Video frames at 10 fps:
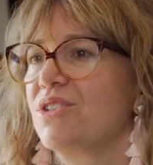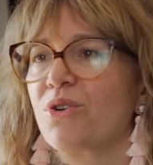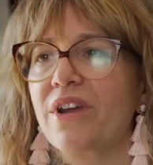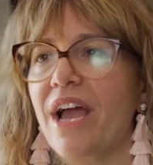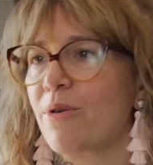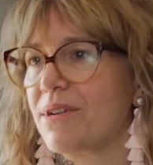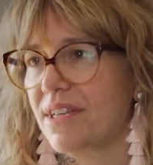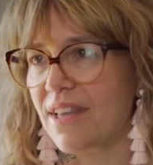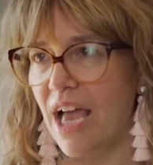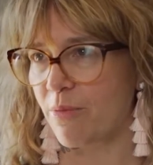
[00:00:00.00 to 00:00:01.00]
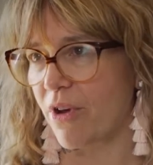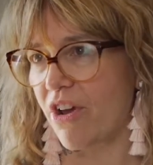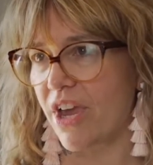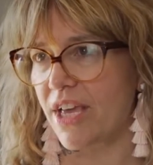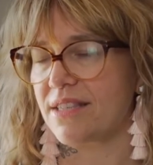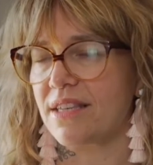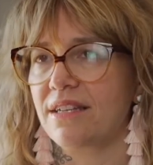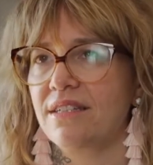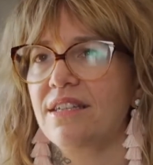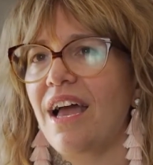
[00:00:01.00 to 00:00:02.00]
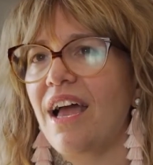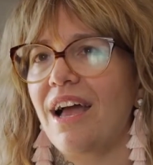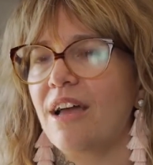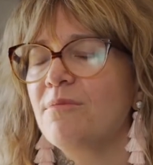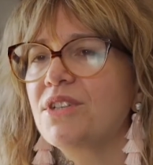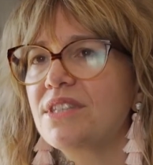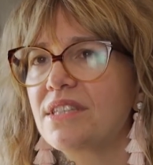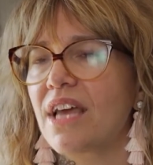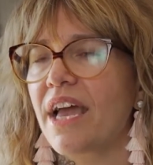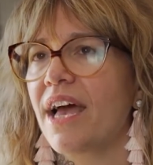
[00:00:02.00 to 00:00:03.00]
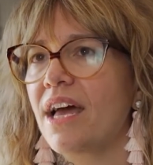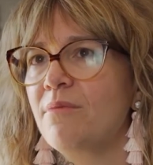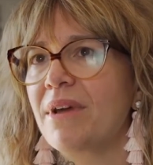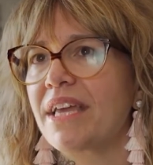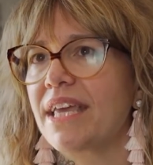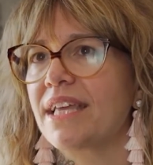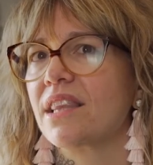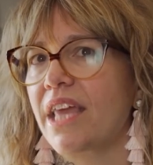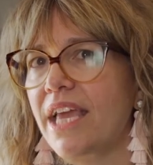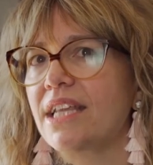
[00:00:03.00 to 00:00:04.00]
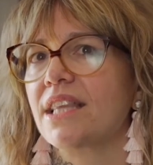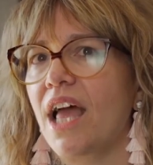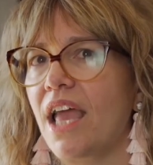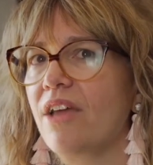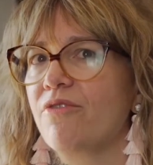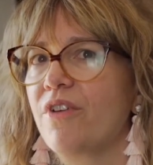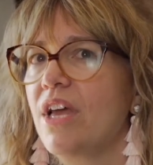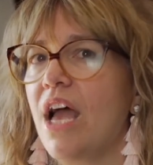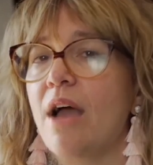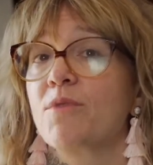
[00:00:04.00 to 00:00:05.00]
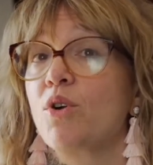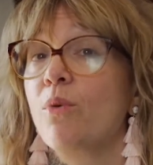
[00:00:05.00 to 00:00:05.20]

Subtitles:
story hours at libraries, and I had my kid late in life. I'm